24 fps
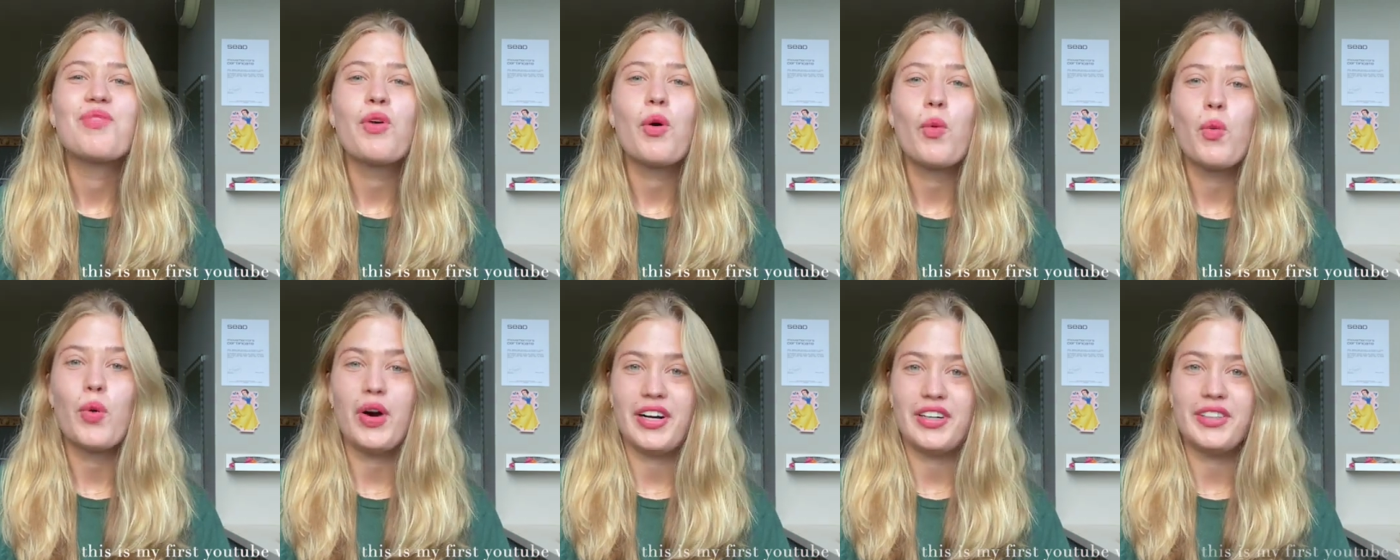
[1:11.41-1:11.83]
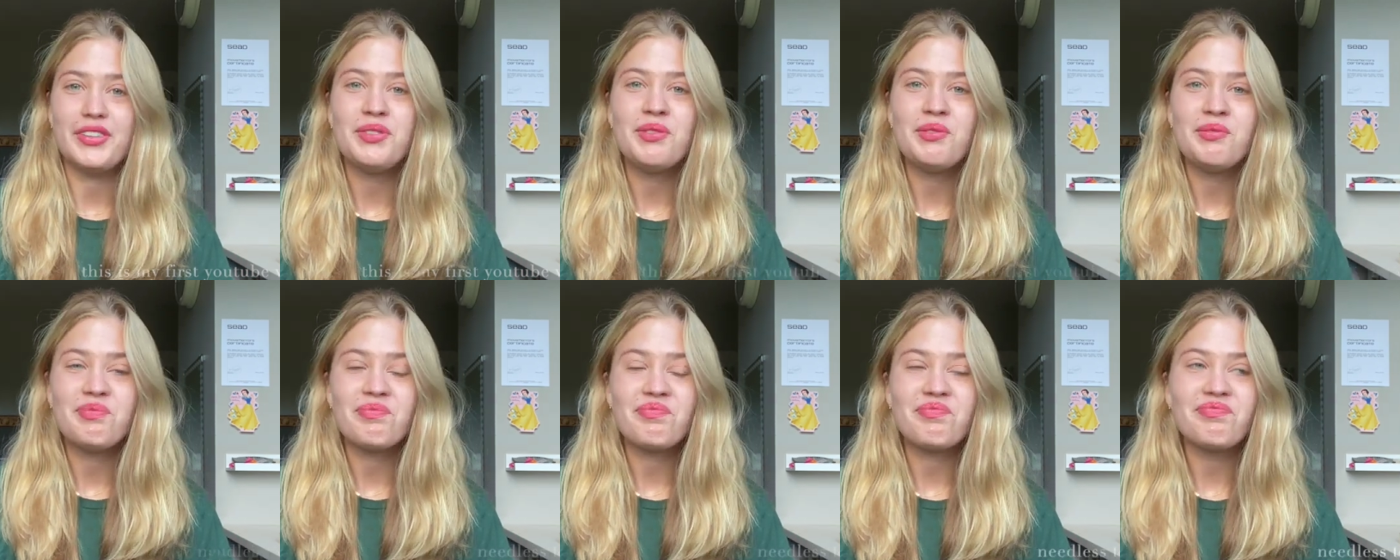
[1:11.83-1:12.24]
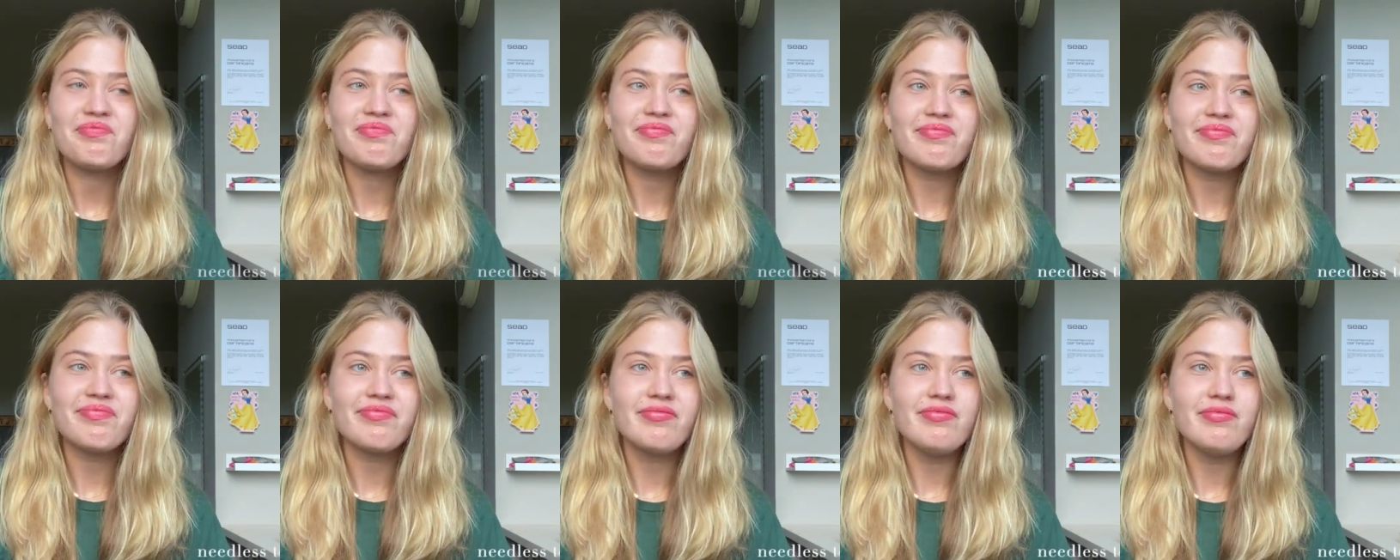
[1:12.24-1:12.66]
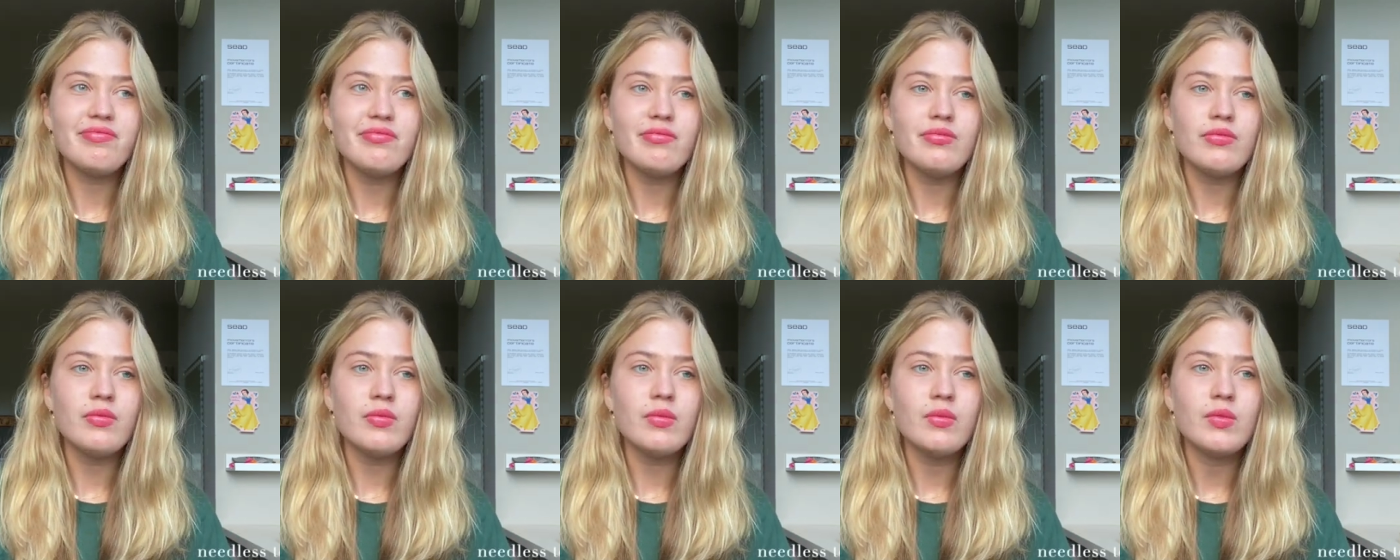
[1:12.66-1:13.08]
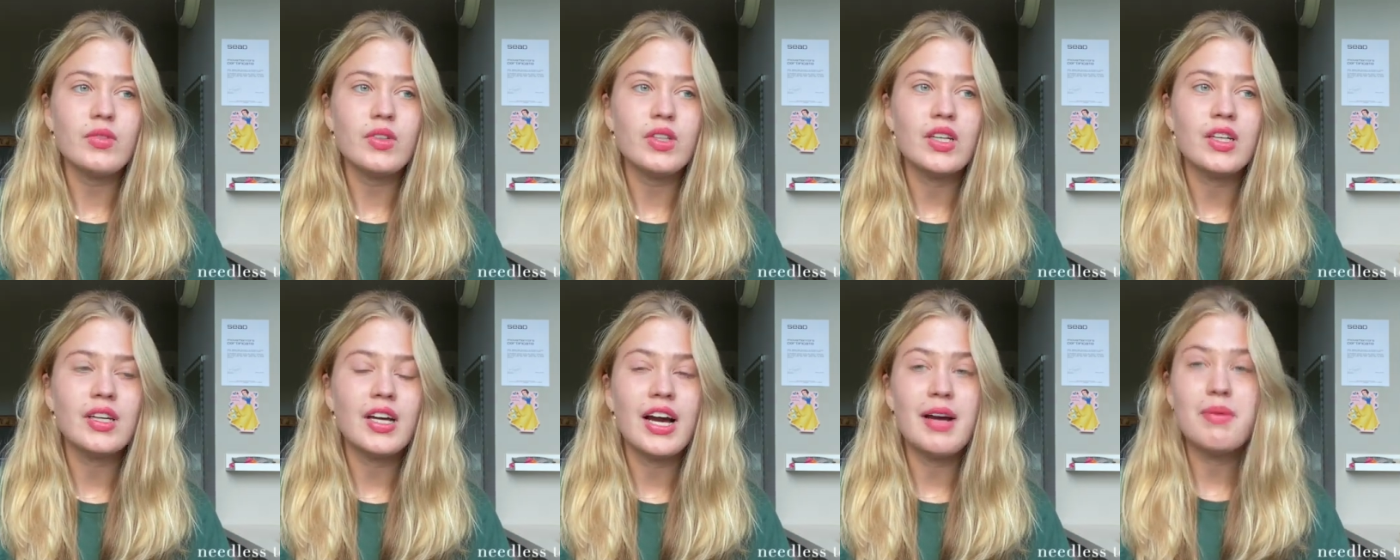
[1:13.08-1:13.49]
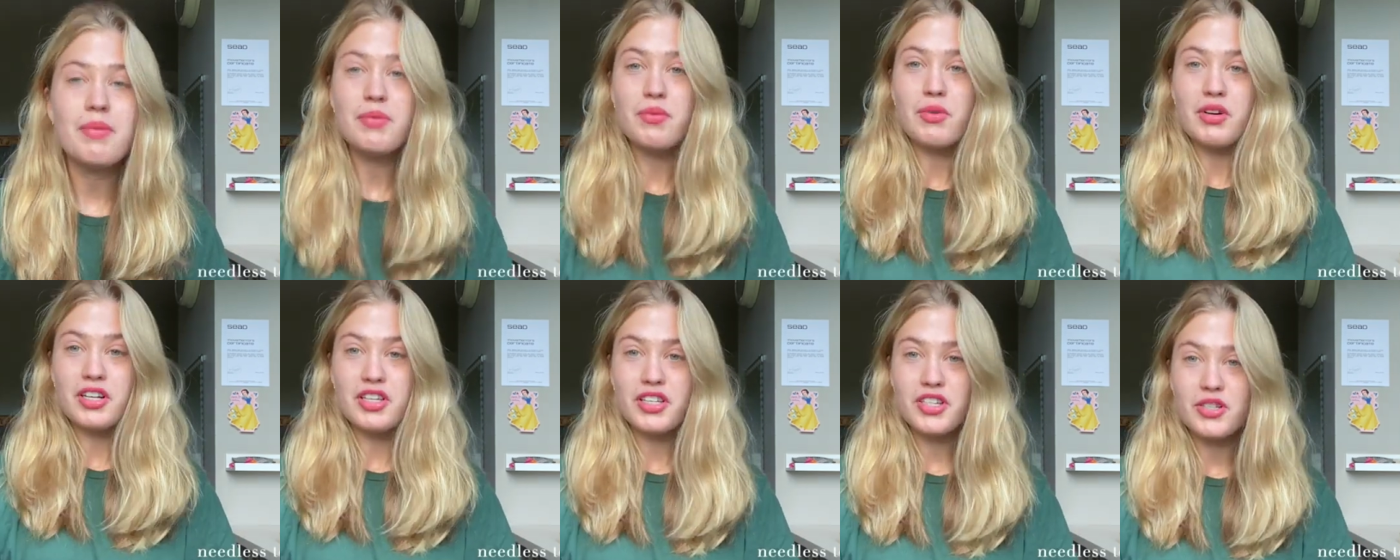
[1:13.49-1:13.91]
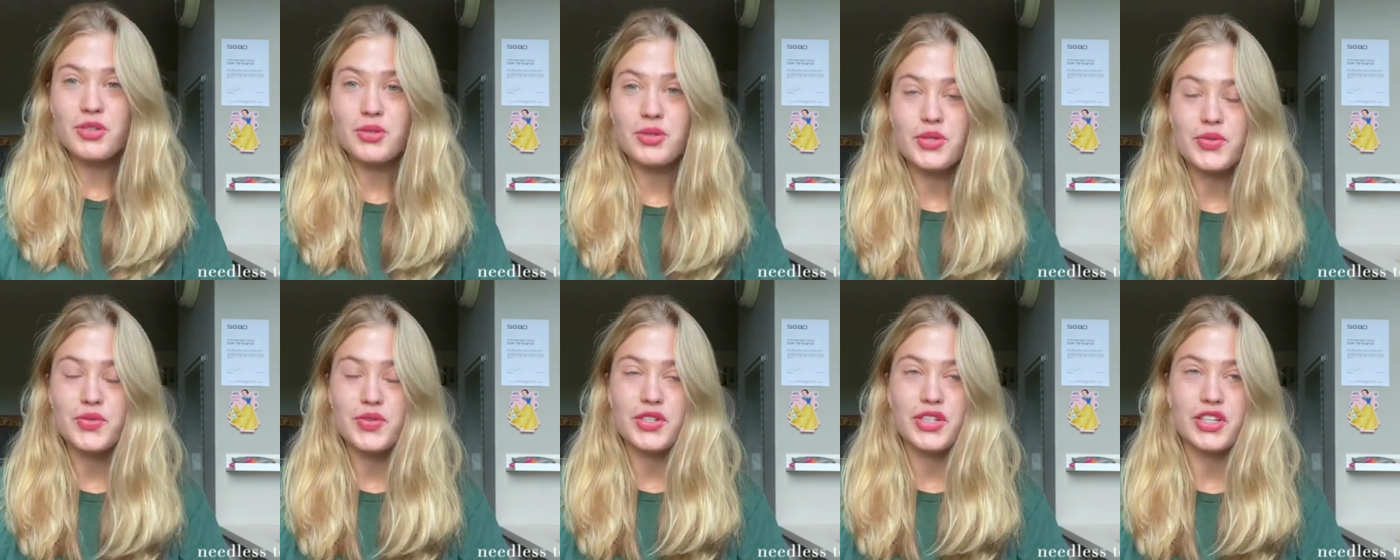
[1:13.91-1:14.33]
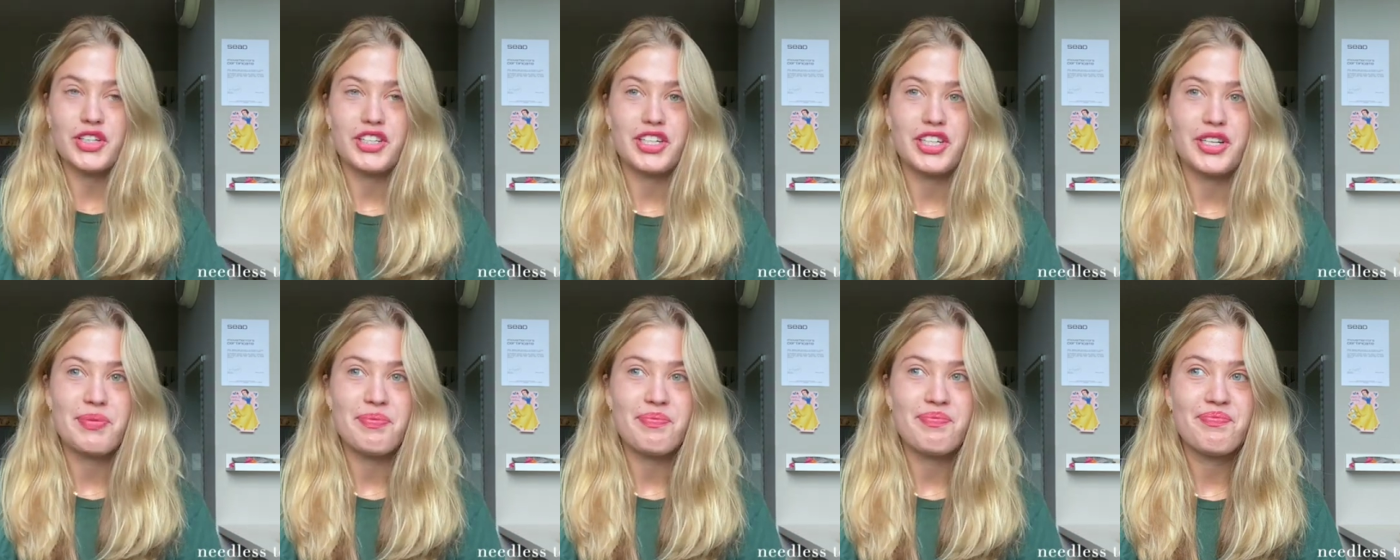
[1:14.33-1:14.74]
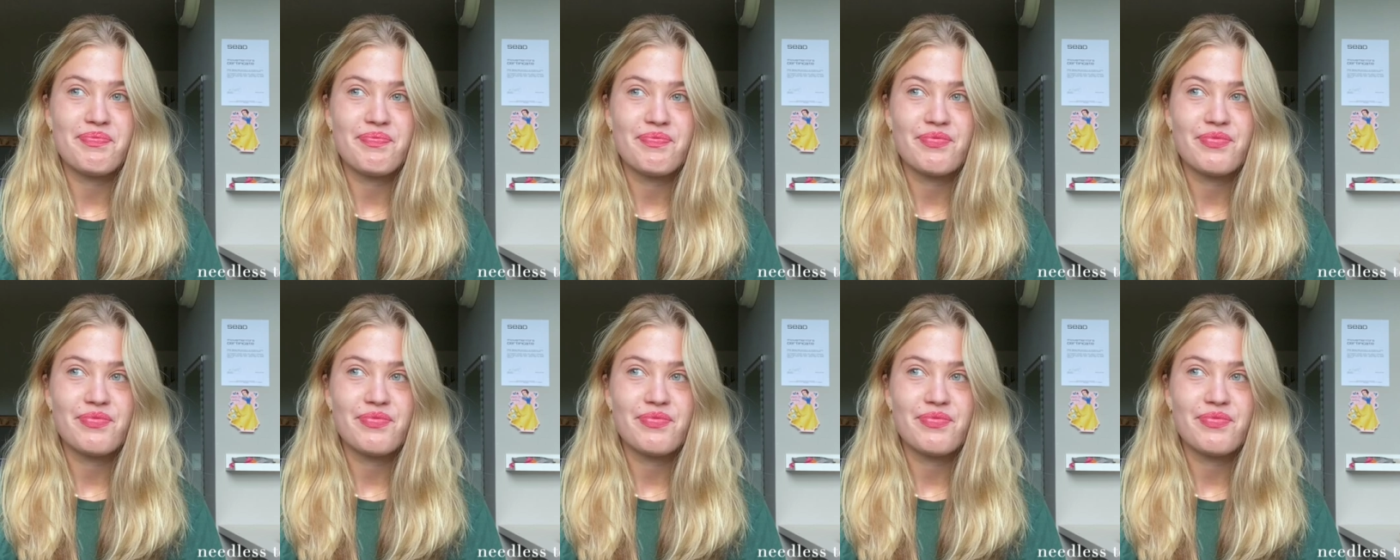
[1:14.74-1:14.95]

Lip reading: Well, I've been wanting to do this for a long time.